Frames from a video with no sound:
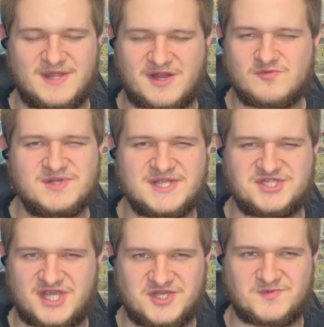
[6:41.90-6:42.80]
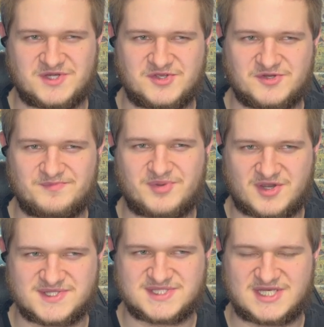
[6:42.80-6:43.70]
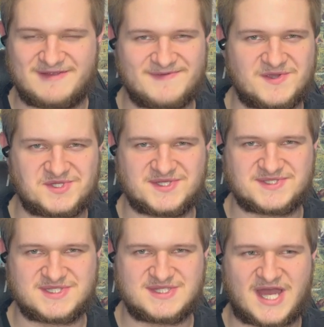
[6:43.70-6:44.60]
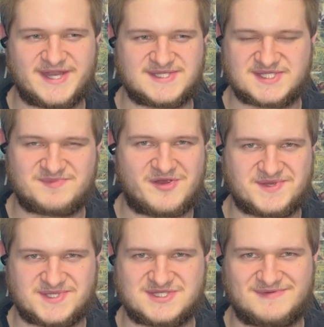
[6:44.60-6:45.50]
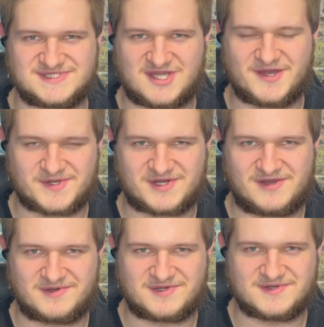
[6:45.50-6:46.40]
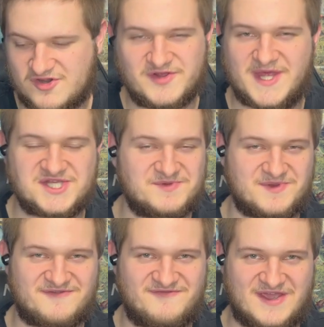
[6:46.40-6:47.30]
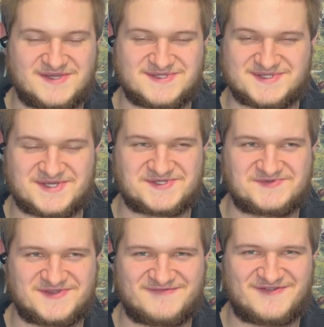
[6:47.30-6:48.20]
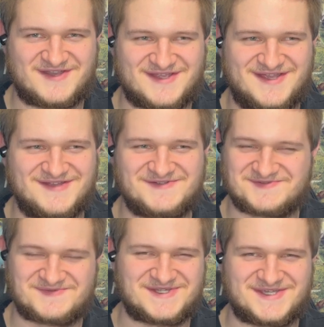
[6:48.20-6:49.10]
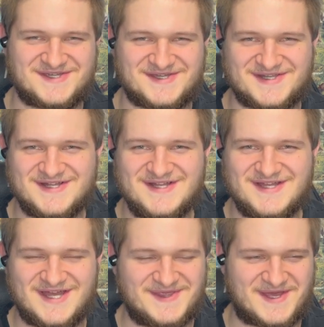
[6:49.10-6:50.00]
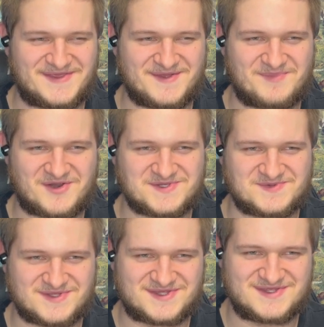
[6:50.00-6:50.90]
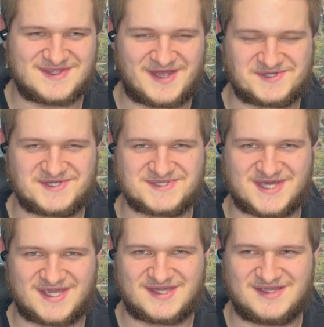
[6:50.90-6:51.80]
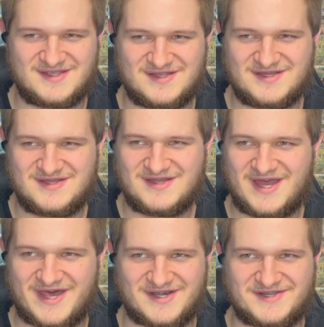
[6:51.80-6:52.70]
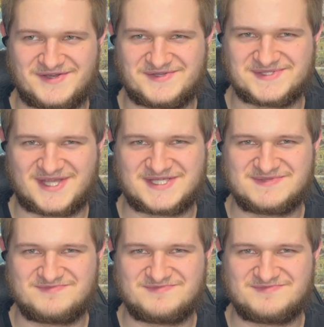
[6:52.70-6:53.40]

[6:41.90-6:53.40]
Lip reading: really genuine good person, even though she's not as experienced as some of the other characters. Her relationship with FaZe is also really funny. It was really good, and like the parts with how she's like, I don't know, just like